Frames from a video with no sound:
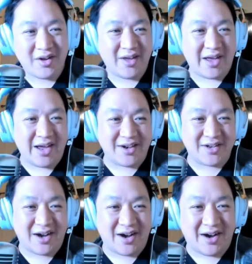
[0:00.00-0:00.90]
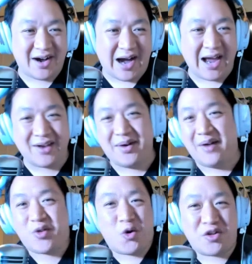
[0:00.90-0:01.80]
And
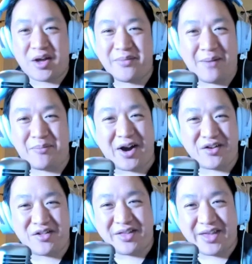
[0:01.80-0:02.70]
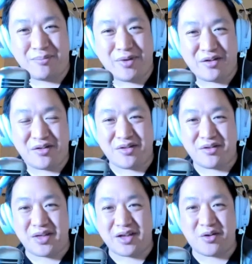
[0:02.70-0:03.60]
I'm not biased at that place,
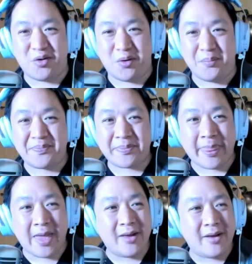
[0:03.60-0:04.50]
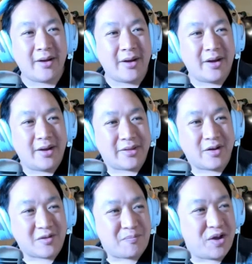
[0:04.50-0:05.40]
so that's cool.
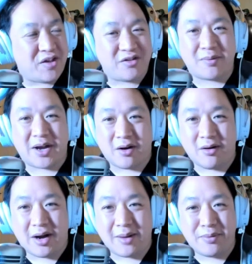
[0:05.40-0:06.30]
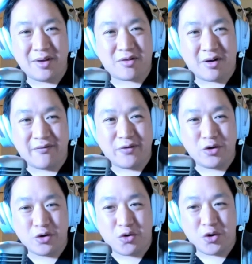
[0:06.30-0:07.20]
There's a place nearby I believe it's called
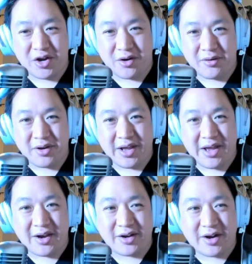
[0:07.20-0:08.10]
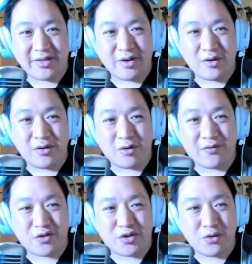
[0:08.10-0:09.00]
Voodoo Queen, and they're known
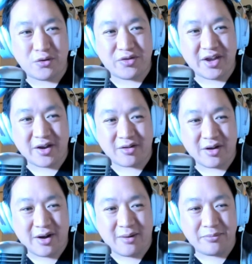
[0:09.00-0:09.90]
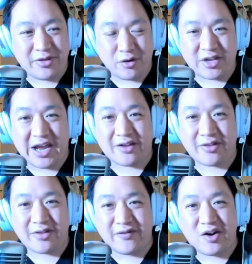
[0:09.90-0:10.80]
for two things.
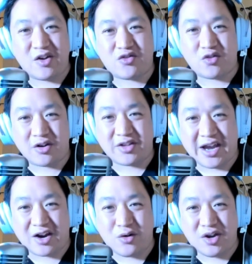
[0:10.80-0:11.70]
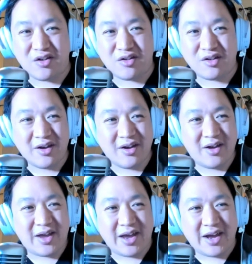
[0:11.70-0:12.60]
They're very strong daiquiris,
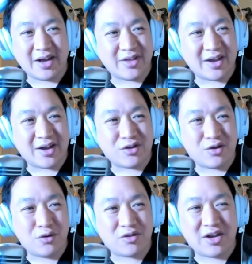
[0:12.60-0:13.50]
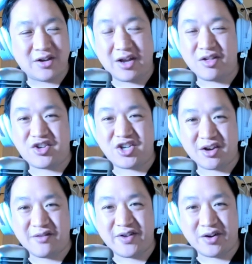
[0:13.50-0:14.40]
and I think on Tuesday nights is
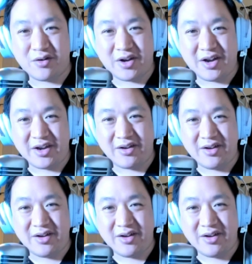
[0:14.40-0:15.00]
Chicken Finger Night.